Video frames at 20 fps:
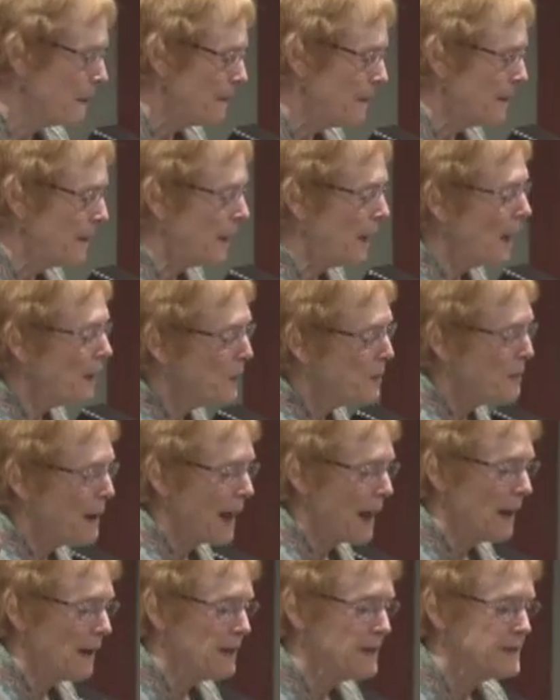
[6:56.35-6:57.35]
The other
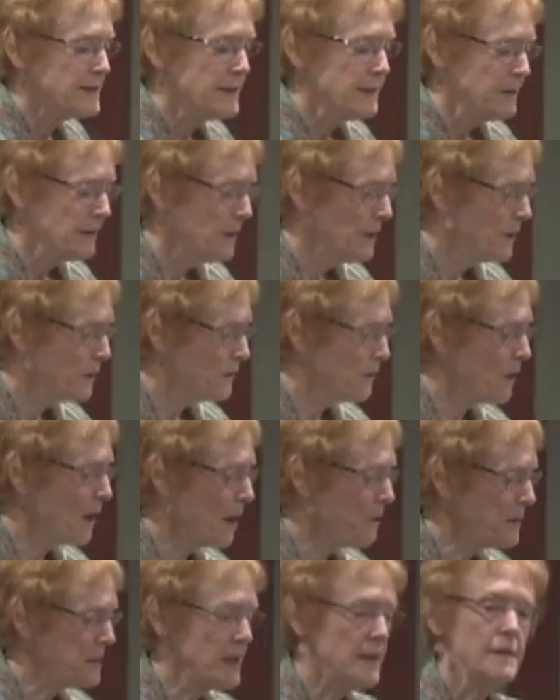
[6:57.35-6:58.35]
ballots
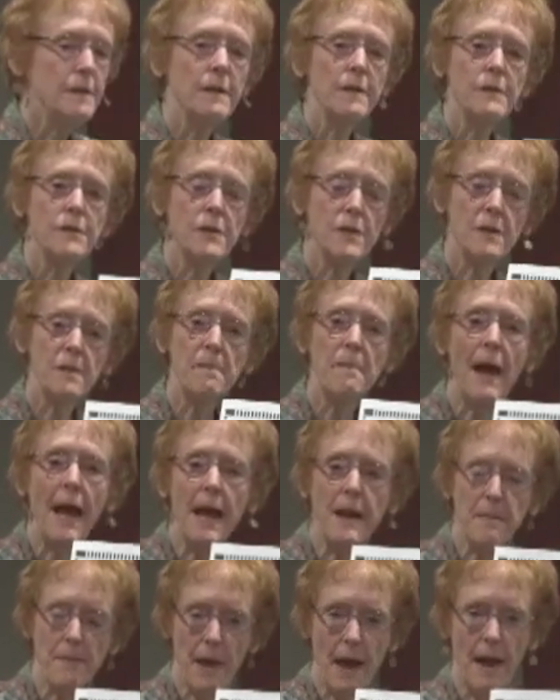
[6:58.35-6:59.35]
dropped into the
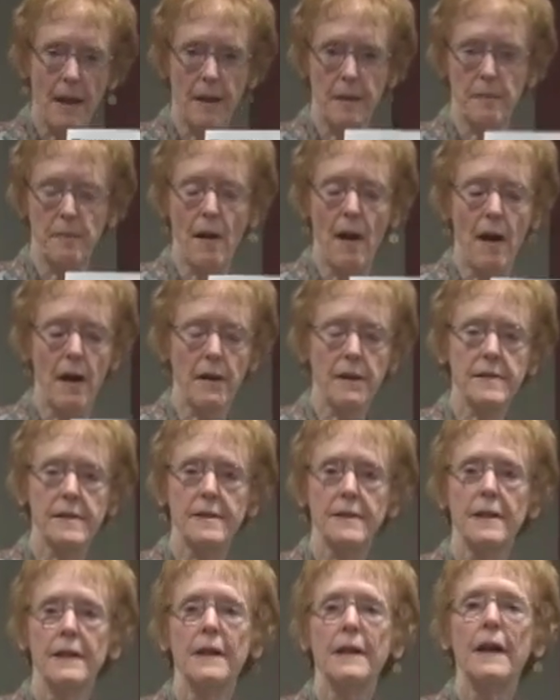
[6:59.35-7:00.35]
main ballot box.